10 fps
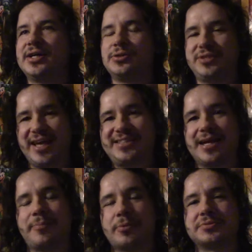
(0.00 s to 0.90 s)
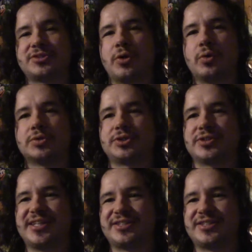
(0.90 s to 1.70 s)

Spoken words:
who takes up almost the whole screen,